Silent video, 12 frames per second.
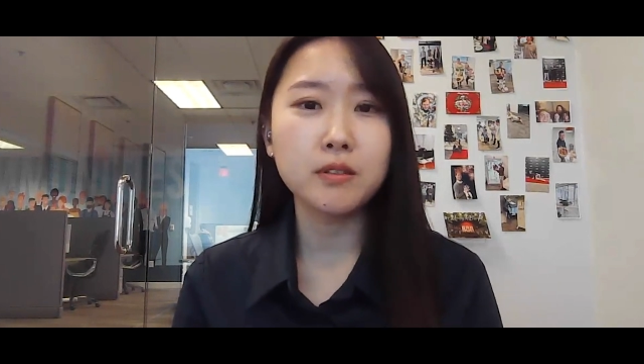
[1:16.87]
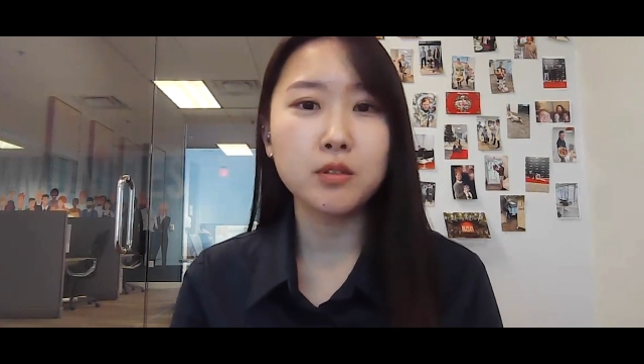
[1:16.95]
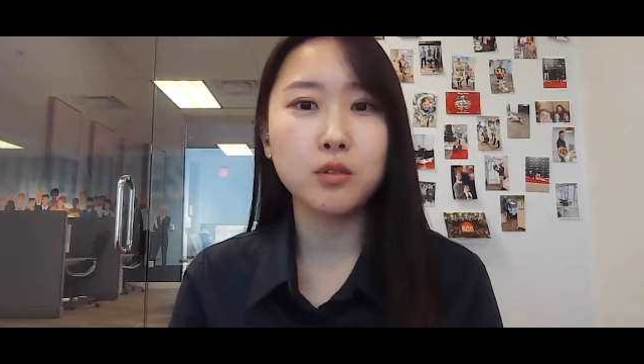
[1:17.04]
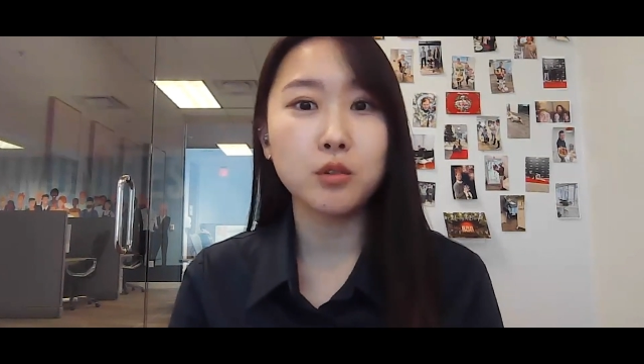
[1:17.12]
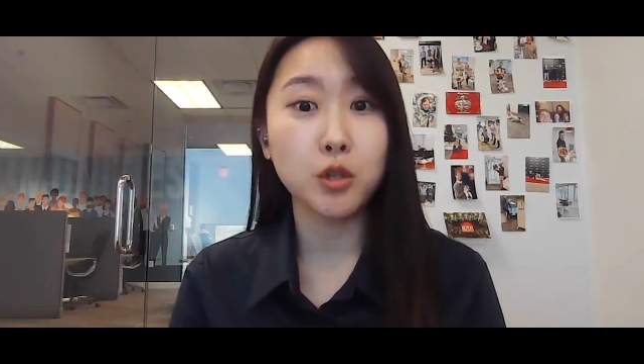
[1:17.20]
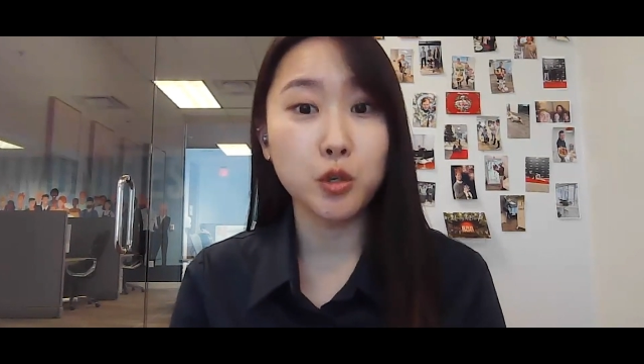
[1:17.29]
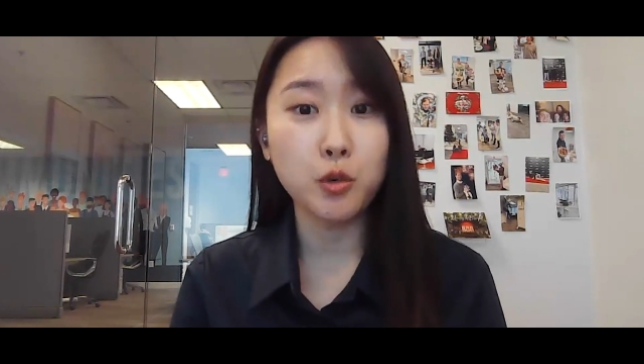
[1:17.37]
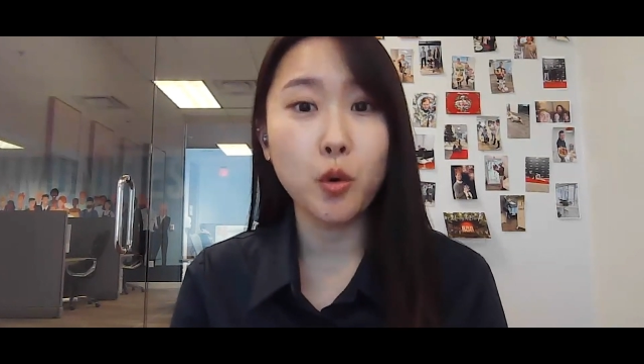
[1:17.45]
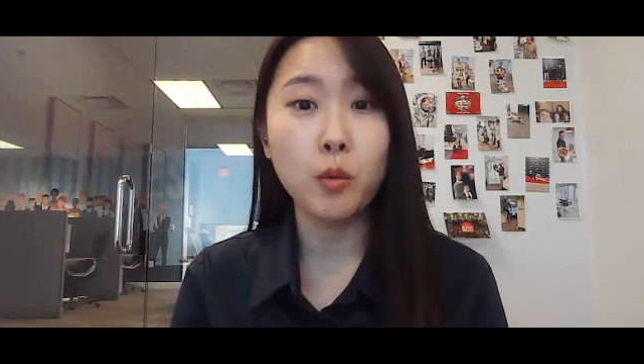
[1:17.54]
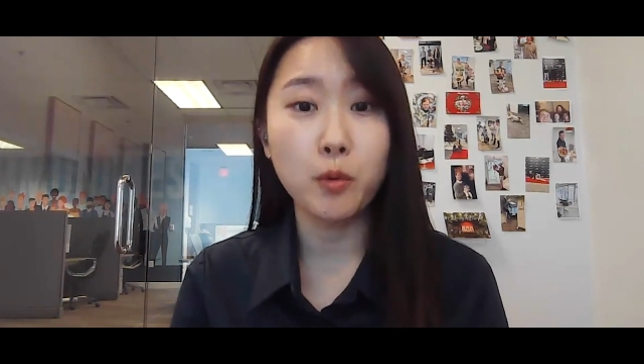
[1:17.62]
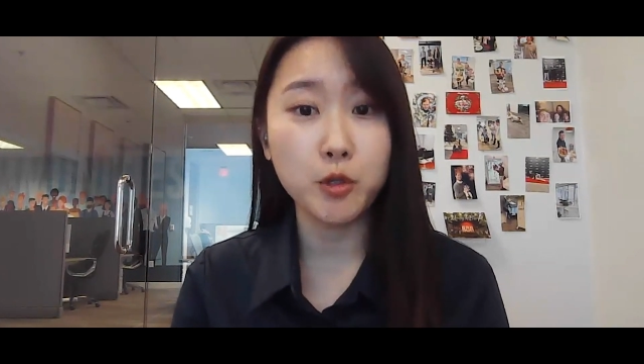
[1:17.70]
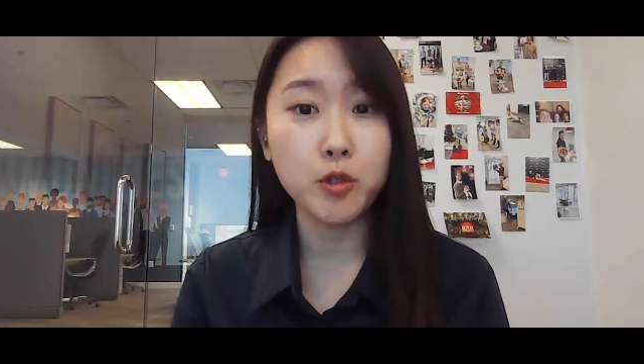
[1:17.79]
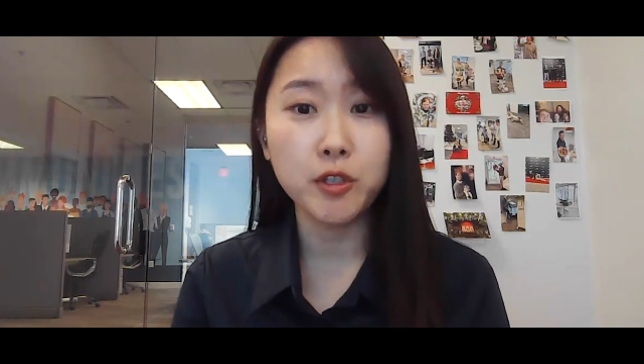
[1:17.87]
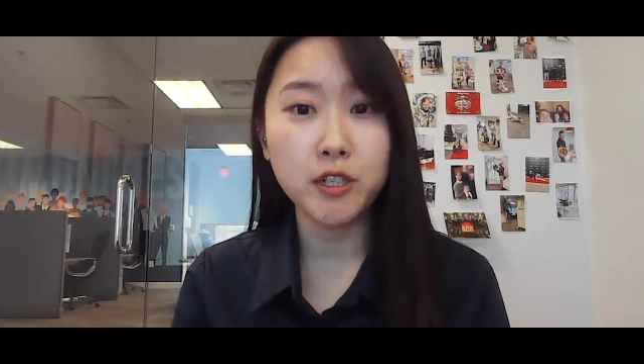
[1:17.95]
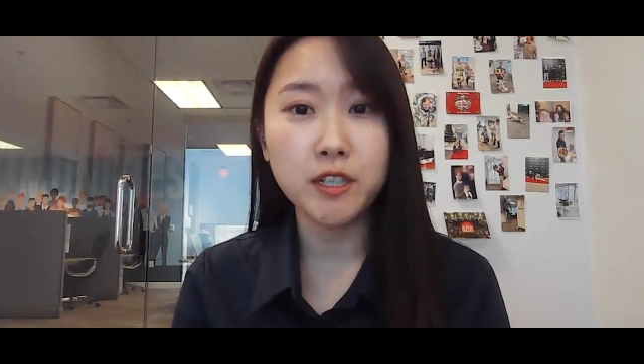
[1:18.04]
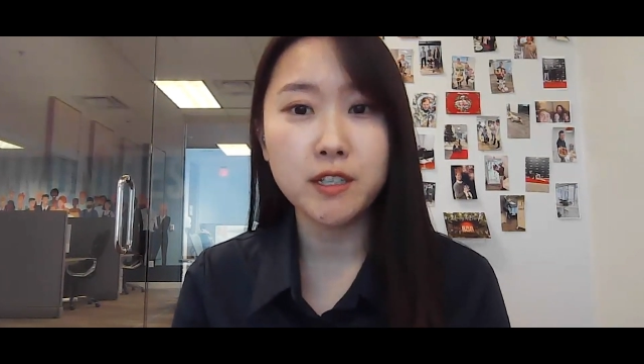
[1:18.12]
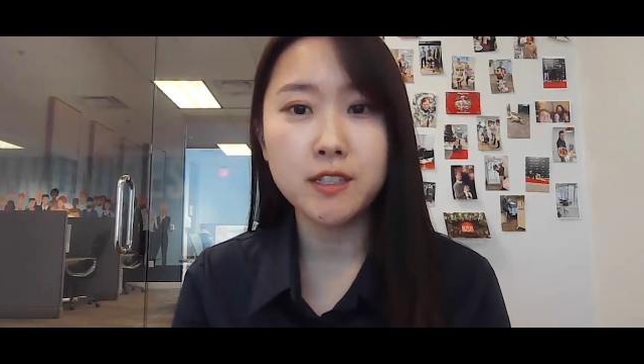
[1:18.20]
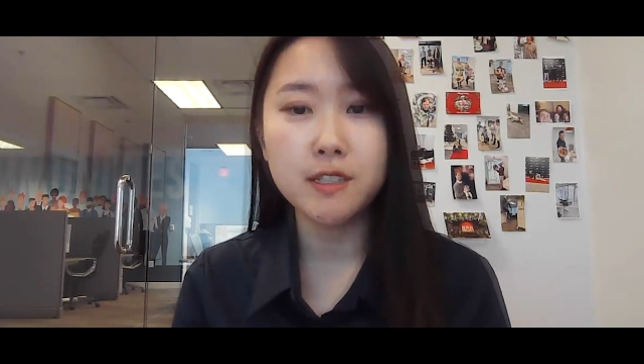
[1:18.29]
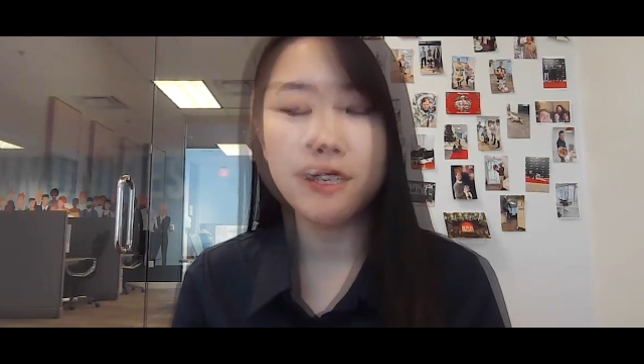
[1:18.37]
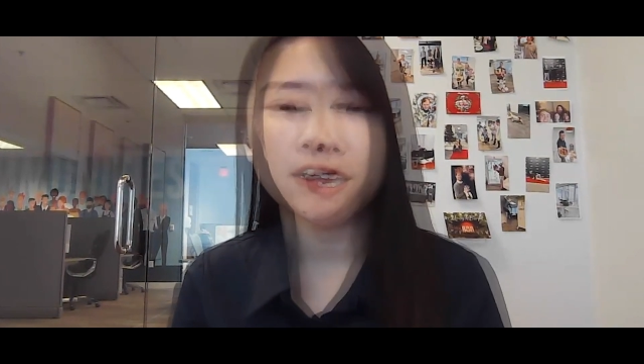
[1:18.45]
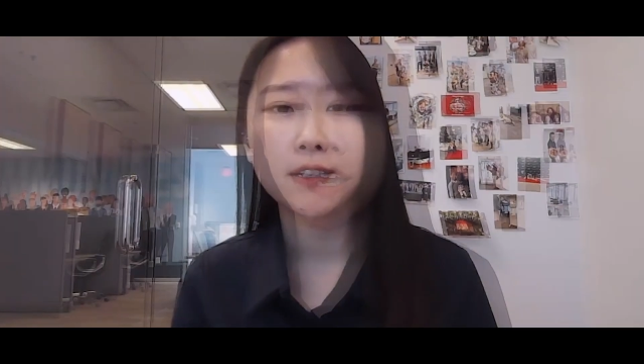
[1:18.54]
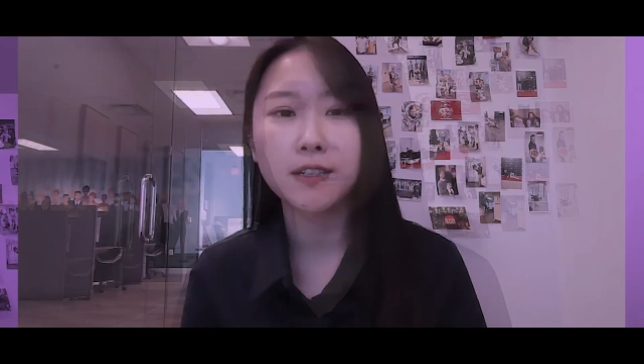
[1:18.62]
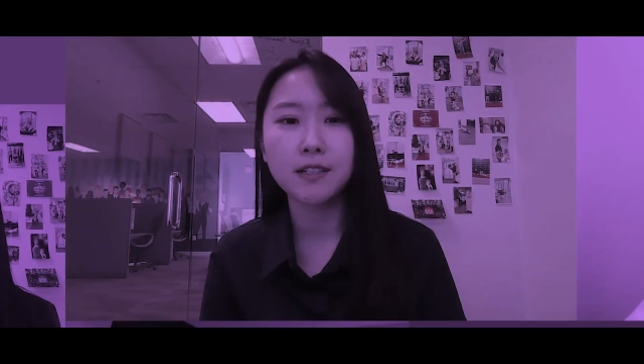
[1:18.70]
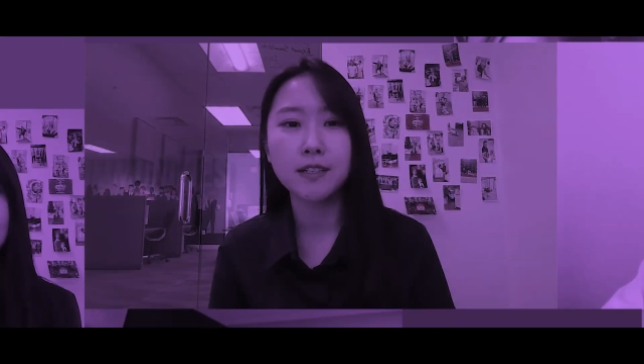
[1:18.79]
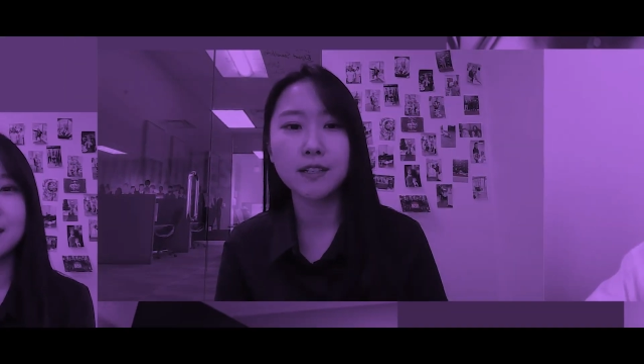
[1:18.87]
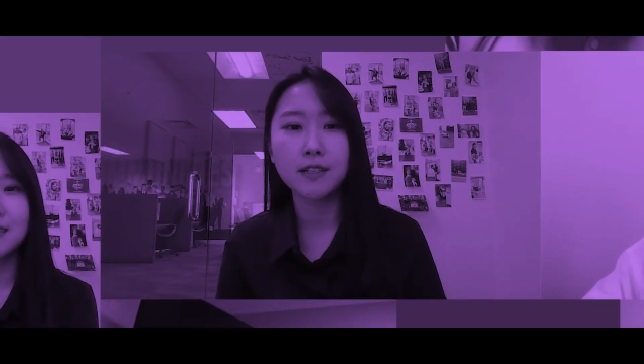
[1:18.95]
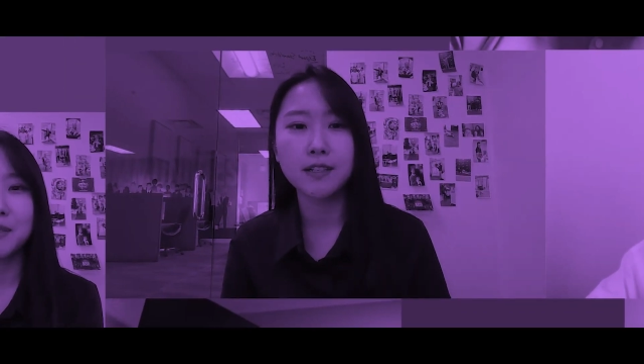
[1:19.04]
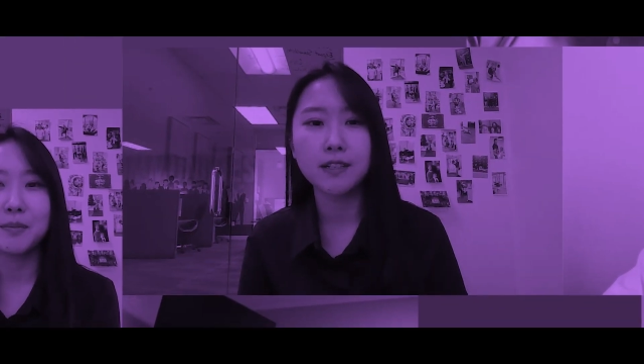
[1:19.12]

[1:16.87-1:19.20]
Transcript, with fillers: to new opportunities. Being